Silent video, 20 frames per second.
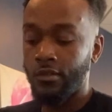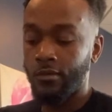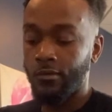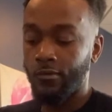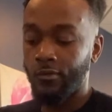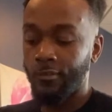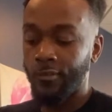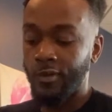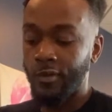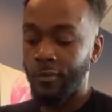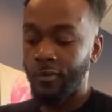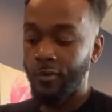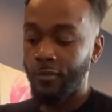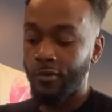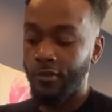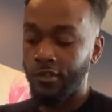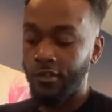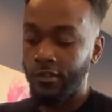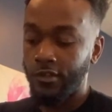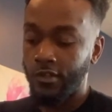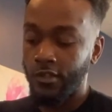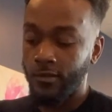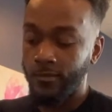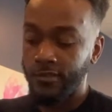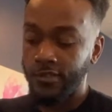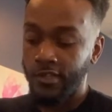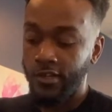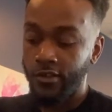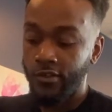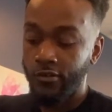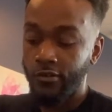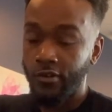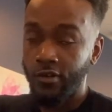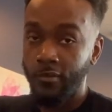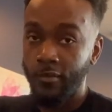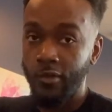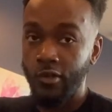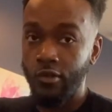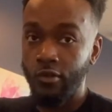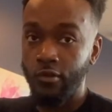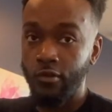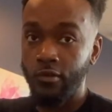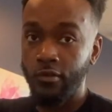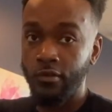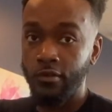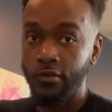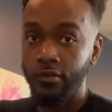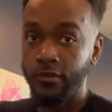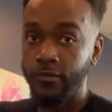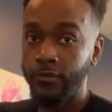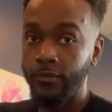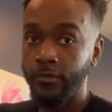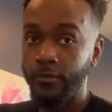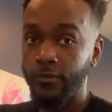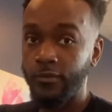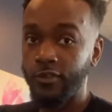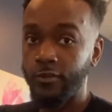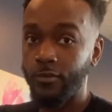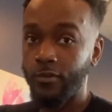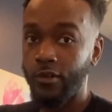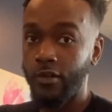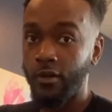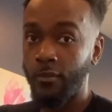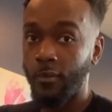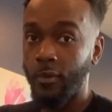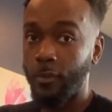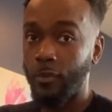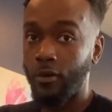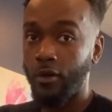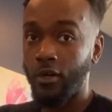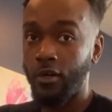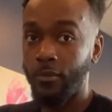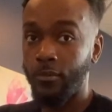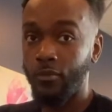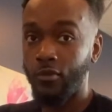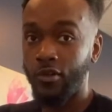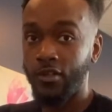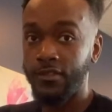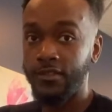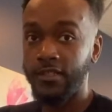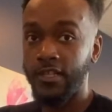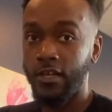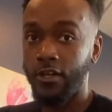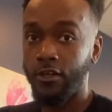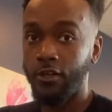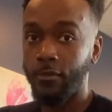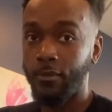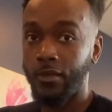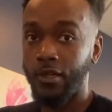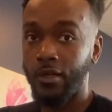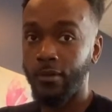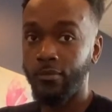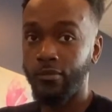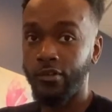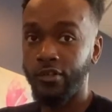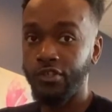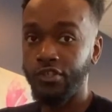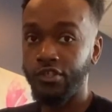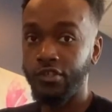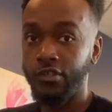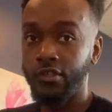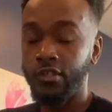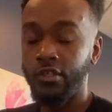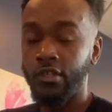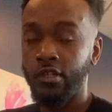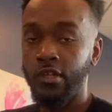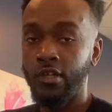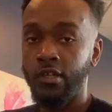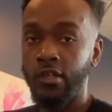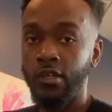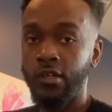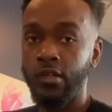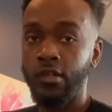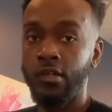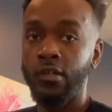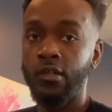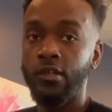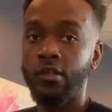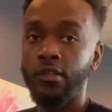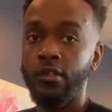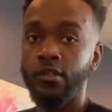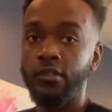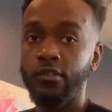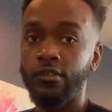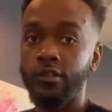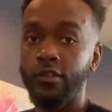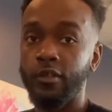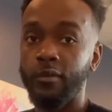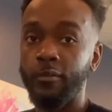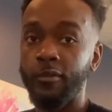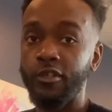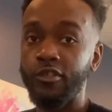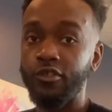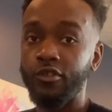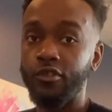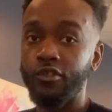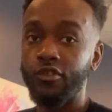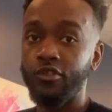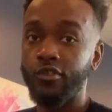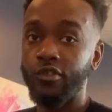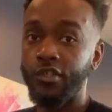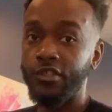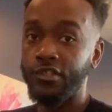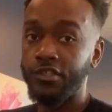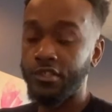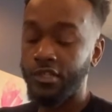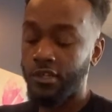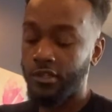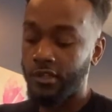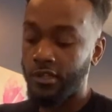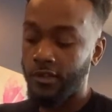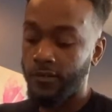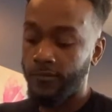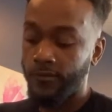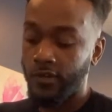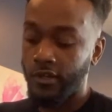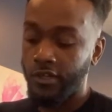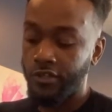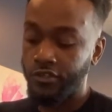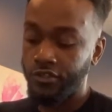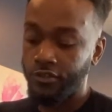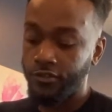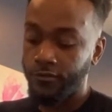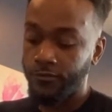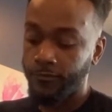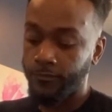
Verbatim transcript: Remember, bring the thumbs together in the middle, spread them apart and press down to apply pressure. So you can make sure you're stretching out that fascia.